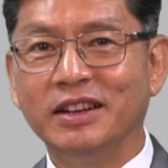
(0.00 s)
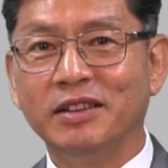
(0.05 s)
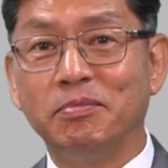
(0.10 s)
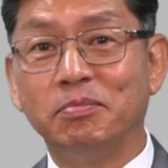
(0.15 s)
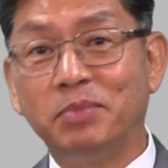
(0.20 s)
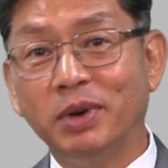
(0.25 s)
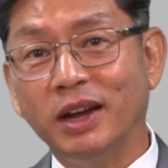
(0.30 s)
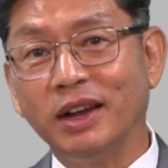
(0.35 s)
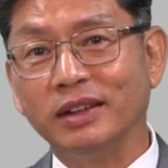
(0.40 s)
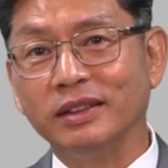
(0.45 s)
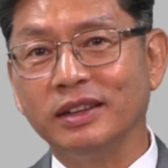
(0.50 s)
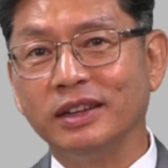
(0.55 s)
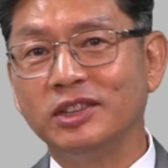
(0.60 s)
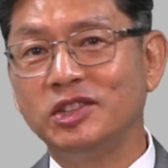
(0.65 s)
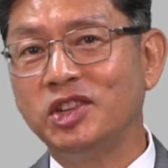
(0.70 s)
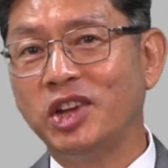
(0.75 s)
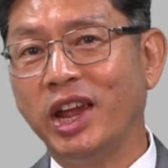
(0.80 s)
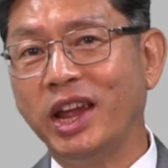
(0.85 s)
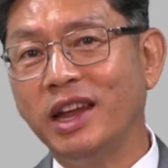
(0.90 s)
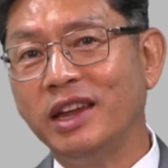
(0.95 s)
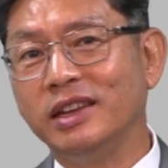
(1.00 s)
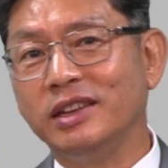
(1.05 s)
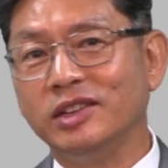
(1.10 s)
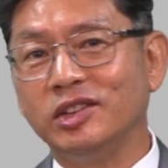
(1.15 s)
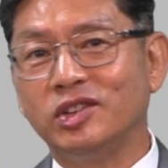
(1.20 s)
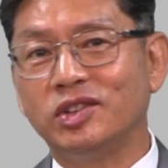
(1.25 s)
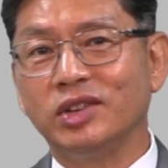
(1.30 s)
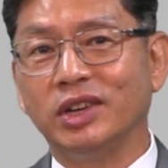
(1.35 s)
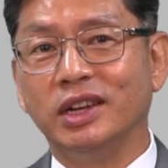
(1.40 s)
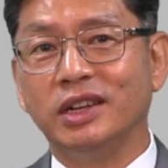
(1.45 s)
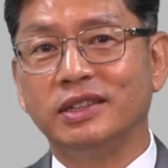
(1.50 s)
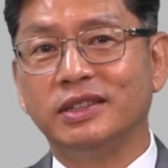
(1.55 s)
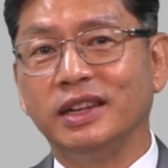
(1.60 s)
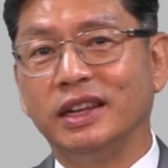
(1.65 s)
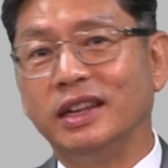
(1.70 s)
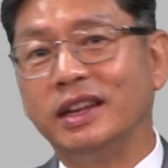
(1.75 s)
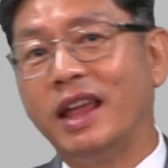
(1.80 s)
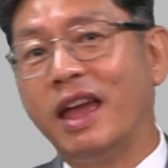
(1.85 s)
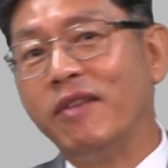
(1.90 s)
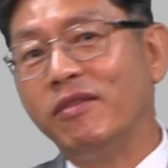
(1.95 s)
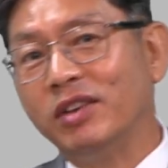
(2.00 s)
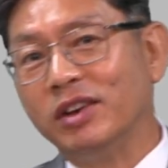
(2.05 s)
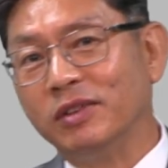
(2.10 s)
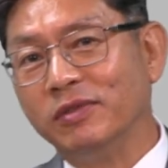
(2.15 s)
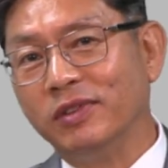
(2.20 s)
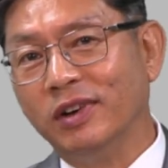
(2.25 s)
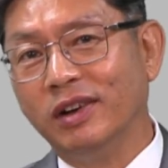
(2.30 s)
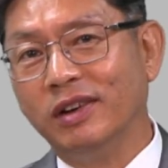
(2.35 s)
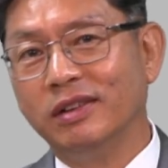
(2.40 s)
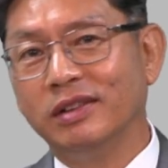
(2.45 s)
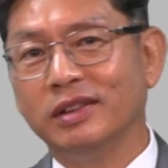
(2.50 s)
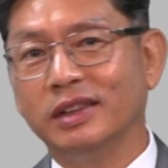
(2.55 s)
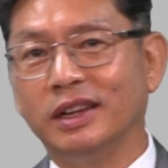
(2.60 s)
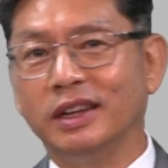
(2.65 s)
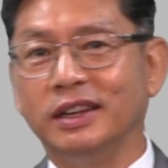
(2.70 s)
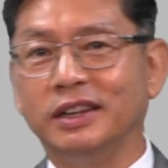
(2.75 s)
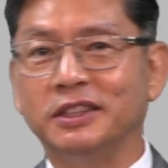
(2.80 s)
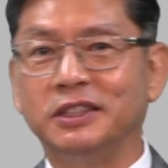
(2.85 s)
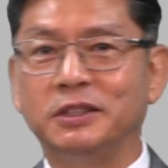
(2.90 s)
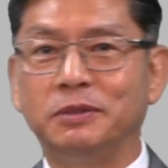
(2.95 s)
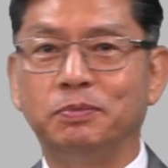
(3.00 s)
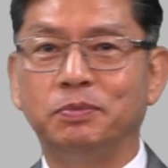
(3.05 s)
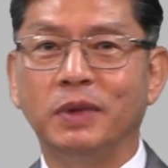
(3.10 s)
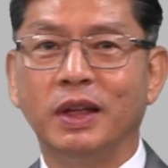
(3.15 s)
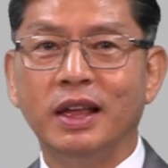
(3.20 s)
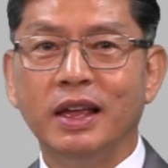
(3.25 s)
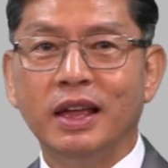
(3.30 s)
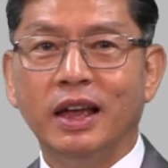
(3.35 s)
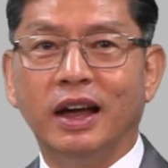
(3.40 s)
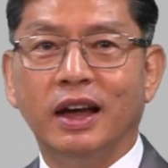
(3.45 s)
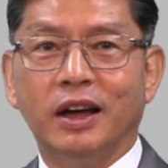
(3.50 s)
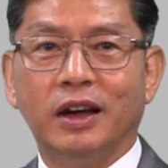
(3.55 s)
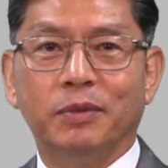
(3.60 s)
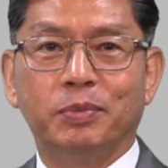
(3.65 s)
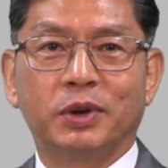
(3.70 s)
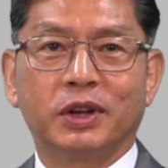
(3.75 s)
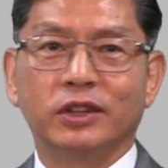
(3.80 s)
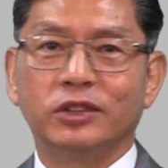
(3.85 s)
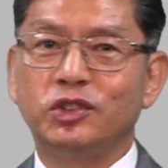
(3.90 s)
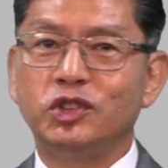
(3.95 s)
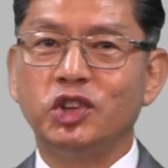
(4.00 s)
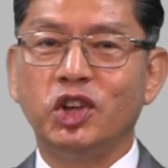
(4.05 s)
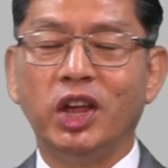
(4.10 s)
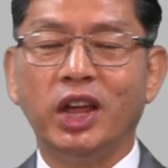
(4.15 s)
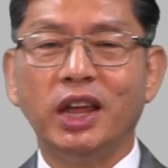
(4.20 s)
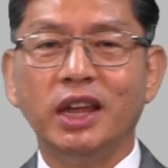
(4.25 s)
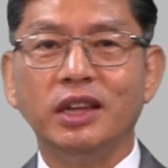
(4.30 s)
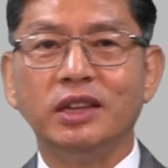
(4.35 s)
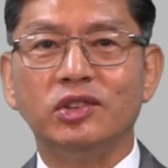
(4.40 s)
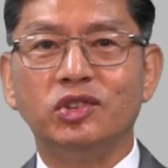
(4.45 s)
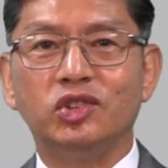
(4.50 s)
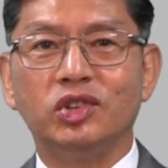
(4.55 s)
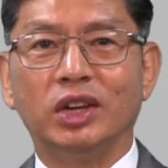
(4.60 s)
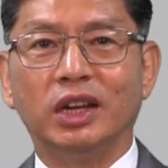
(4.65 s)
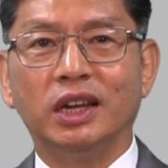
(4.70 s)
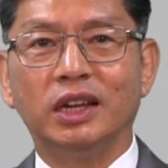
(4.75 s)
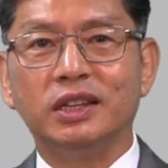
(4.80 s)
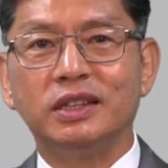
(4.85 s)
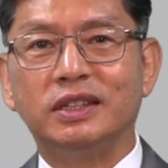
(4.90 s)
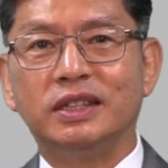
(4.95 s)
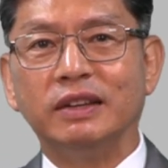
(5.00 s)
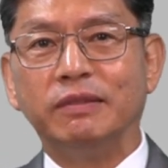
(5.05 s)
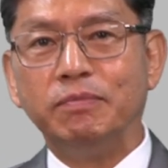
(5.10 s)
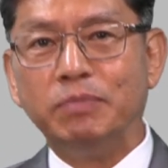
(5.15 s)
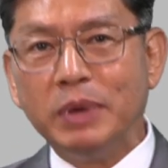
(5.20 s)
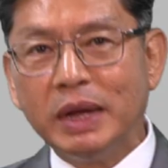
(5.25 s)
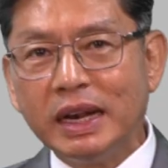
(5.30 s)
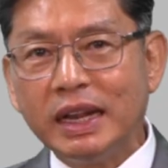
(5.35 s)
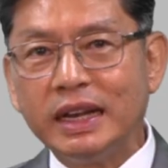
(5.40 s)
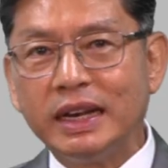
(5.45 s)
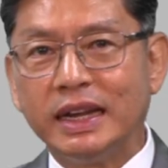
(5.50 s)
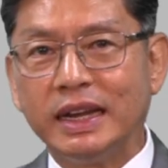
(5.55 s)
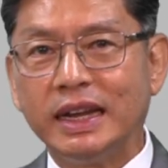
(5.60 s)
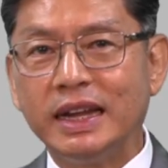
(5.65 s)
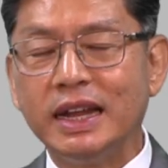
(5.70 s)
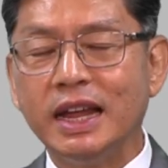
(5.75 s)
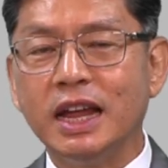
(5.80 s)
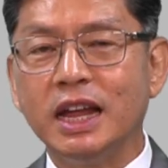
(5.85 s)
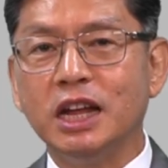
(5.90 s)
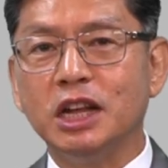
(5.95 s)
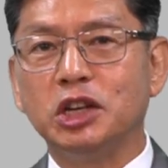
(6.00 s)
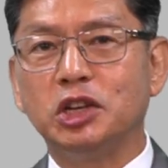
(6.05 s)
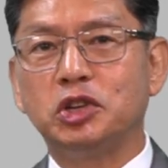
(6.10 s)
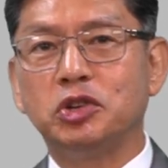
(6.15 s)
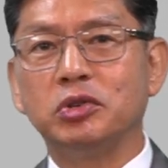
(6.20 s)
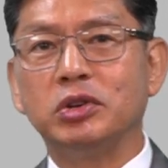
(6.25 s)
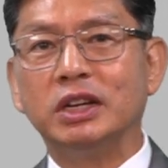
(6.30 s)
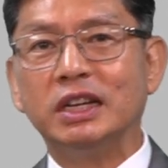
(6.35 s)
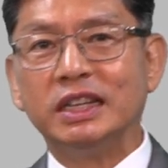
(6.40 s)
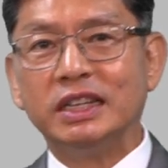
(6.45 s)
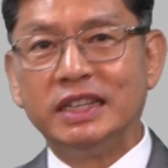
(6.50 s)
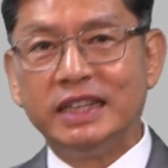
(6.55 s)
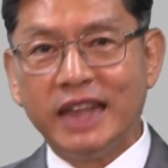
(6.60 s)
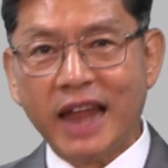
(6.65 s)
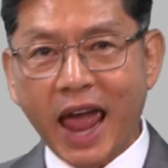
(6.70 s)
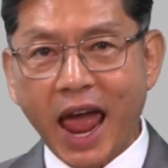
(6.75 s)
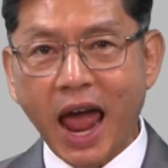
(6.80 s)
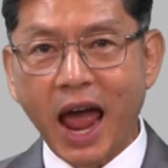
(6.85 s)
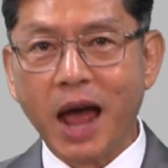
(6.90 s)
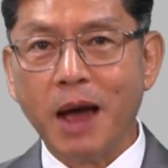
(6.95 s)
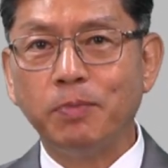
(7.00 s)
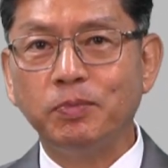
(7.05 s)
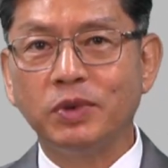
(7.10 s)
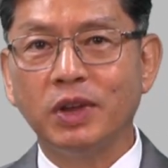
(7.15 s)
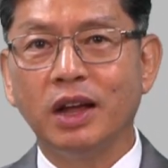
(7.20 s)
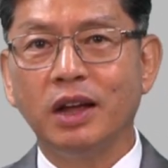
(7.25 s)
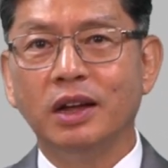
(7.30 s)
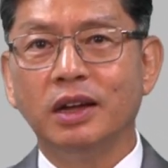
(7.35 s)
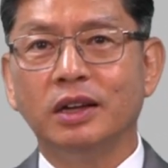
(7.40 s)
but change is inevitable because change is the ability to adapt